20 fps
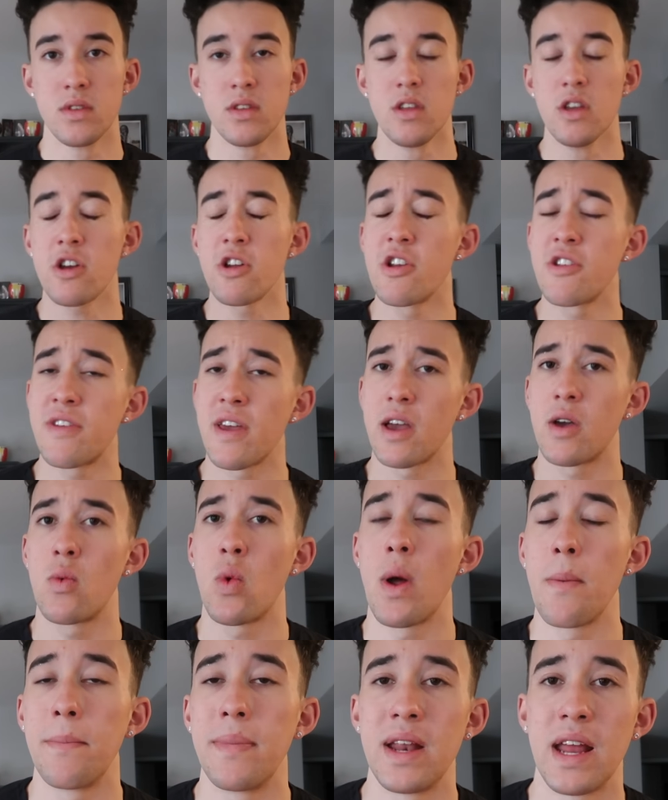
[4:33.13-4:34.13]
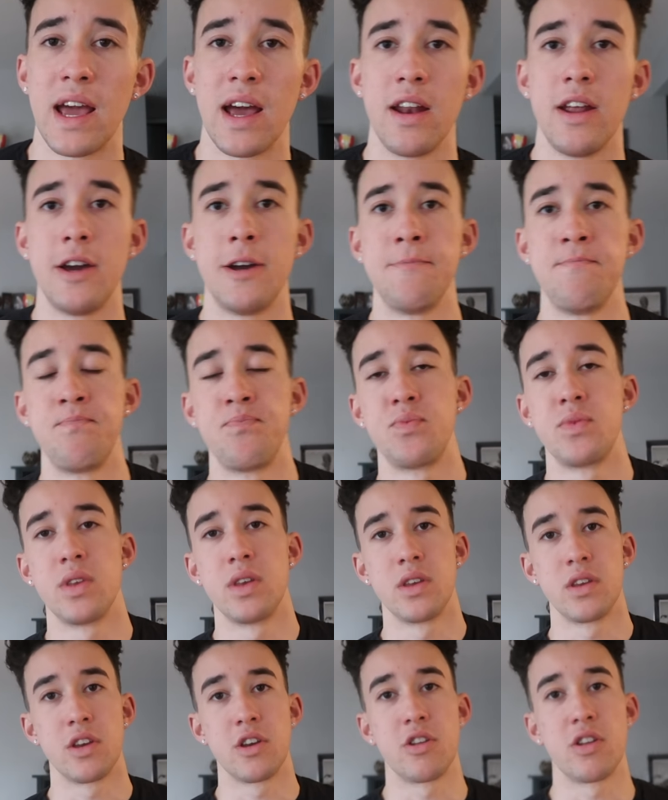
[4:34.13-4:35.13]
You're gonna take one banana,
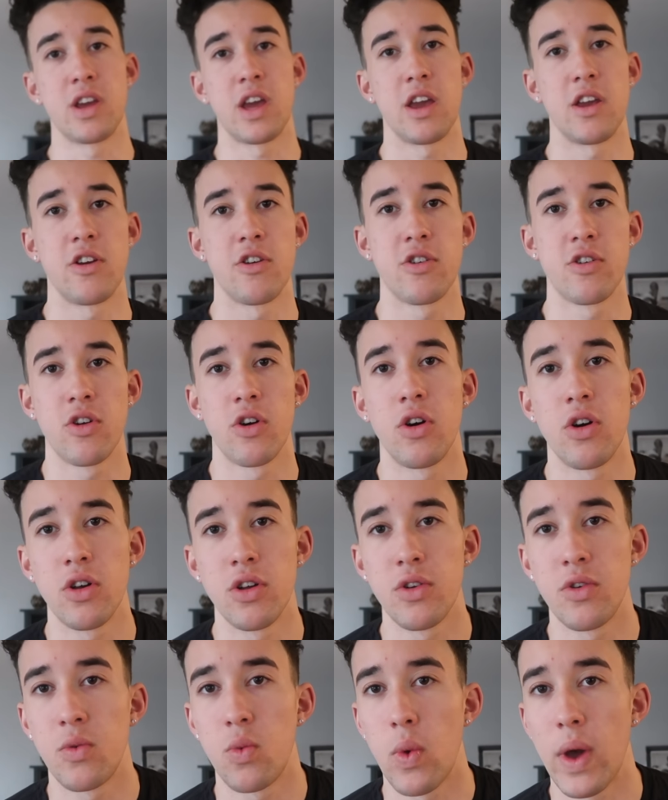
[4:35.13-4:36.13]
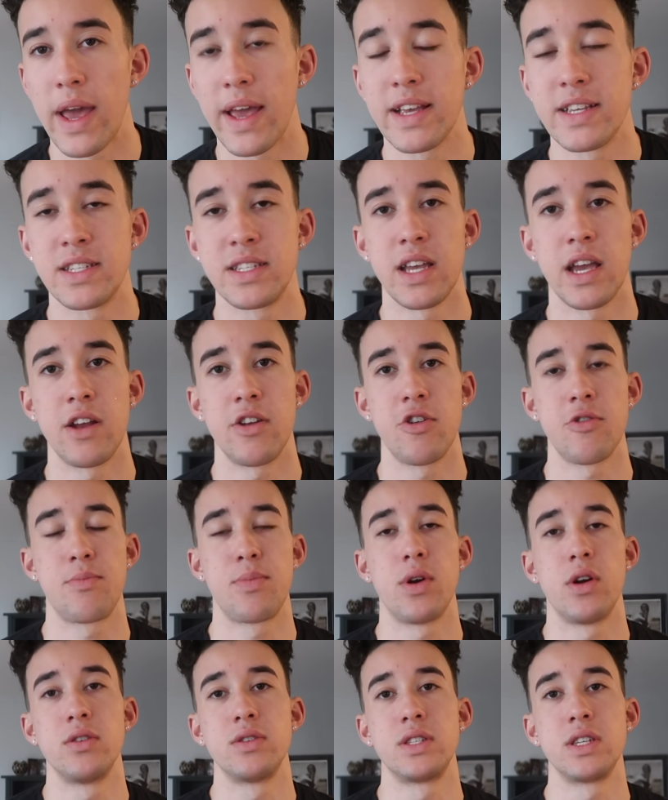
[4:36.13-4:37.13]
you're gonna get your Gold Whey Standard
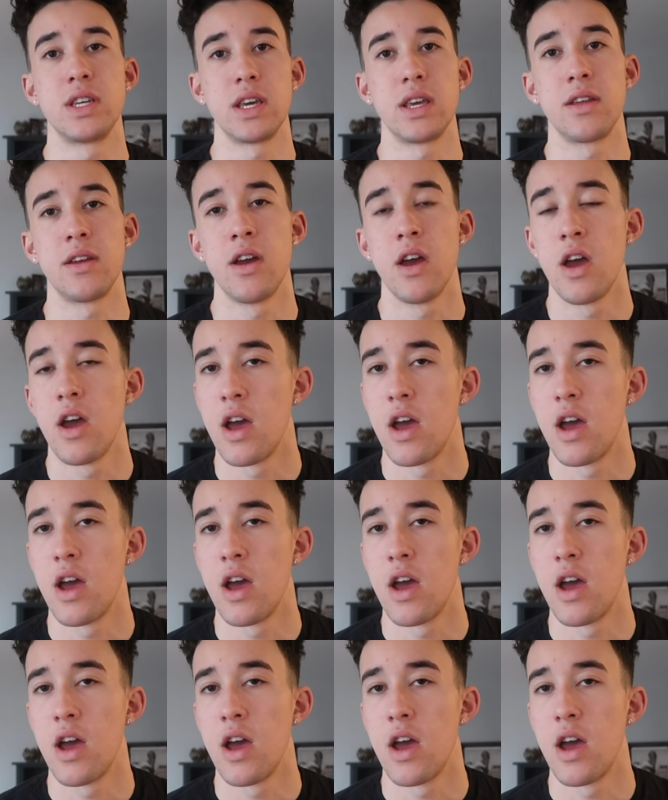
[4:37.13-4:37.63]
protein.